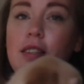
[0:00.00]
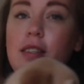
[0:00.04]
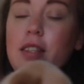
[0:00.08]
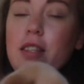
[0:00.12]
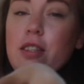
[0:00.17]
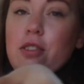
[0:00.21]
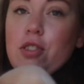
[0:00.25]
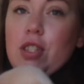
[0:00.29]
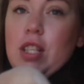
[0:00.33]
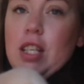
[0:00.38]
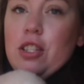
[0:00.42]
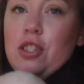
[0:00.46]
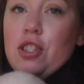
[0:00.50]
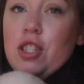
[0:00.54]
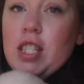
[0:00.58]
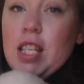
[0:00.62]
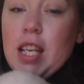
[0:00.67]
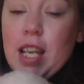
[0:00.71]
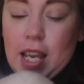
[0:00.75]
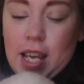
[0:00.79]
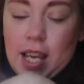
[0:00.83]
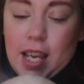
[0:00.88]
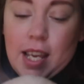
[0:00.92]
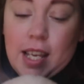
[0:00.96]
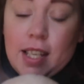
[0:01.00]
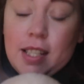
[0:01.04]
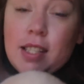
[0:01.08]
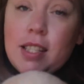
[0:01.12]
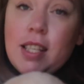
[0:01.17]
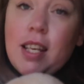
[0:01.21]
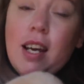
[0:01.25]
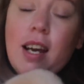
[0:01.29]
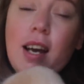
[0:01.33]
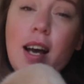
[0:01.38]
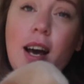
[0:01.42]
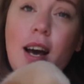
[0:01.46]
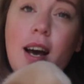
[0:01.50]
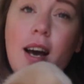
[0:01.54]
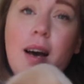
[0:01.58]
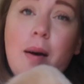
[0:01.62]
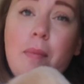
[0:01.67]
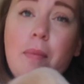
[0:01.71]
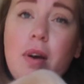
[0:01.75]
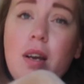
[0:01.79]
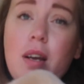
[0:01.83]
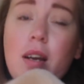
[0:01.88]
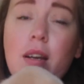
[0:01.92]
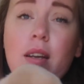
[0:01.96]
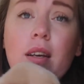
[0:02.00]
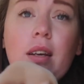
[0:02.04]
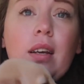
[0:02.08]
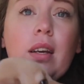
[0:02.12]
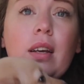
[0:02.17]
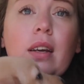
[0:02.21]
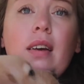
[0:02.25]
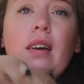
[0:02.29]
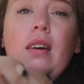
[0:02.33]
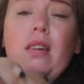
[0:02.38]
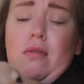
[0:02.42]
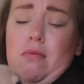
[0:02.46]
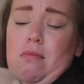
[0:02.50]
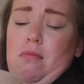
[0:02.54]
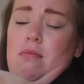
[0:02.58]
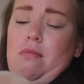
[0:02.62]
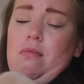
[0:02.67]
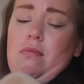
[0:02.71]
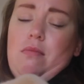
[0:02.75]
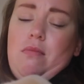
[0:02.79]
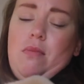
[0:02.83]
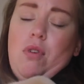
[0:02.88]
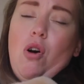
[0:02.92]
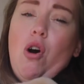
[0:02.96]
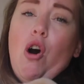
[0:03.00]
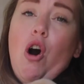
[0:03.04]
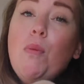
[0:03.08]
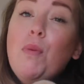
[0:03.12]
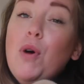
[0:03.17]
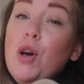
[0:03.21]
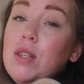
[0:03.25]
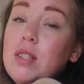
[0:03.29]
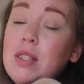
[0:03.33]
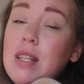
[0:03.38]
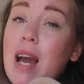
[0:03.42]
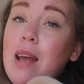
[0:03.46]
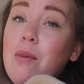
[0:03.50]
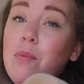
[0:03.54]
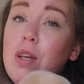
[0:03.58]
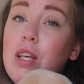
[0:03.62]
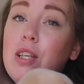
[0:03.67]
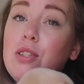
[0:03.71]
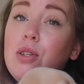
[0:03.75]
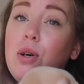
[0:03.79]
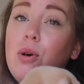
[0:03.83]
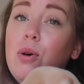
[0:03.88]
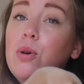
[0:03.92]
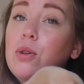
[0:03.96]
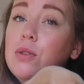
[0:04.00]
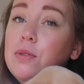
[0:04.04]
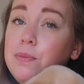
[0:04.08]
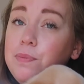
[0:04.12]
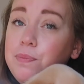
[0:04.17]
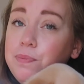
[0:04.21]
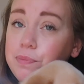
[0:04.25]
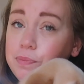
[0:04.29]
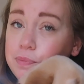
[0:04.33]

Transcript: Here she is. She is um, almost nine weeks old.